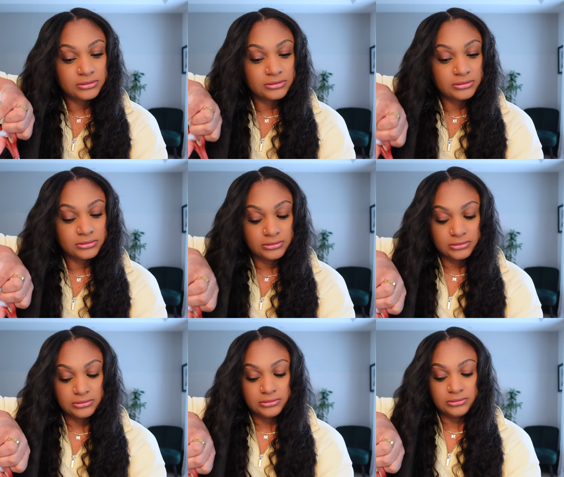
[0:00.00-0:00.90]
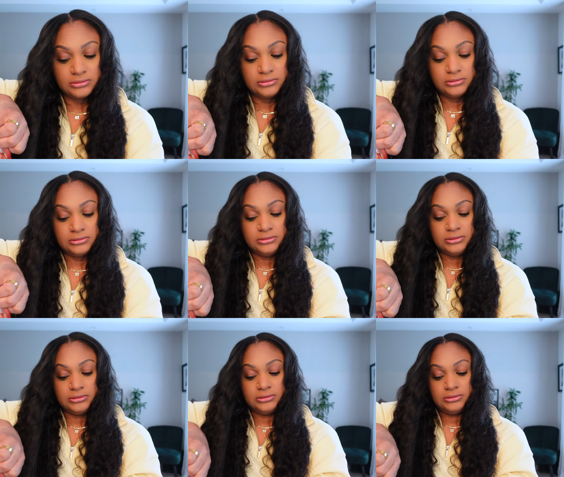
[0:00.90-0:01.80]

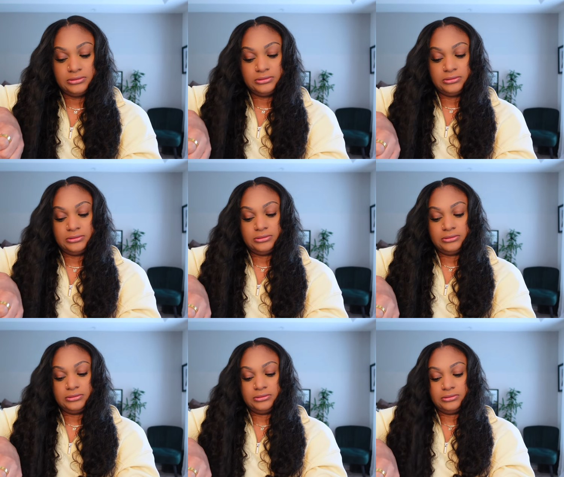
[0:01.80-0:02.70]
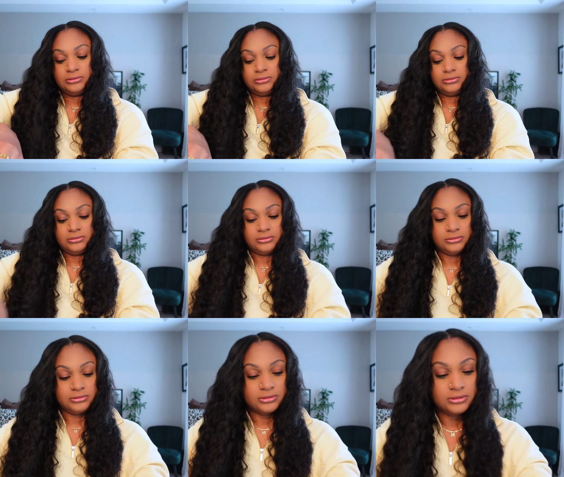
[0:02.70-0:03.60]

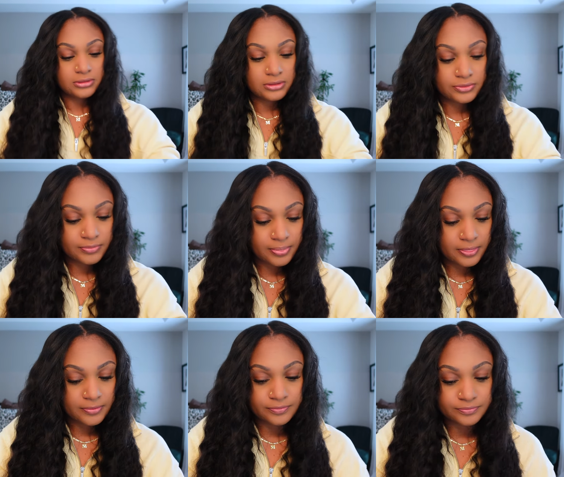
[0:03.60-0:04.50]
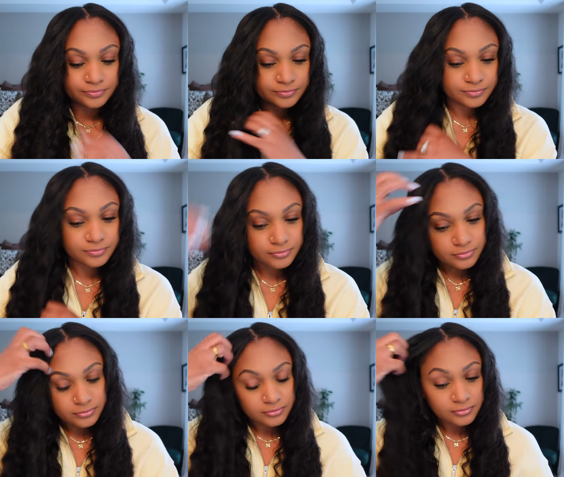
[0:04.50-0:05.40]

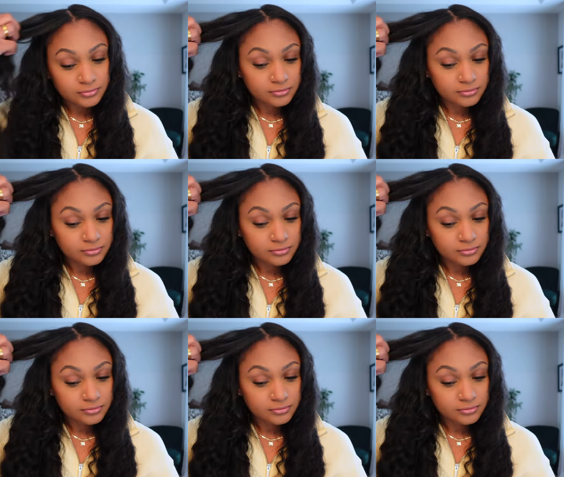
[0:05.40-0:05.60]
(silence)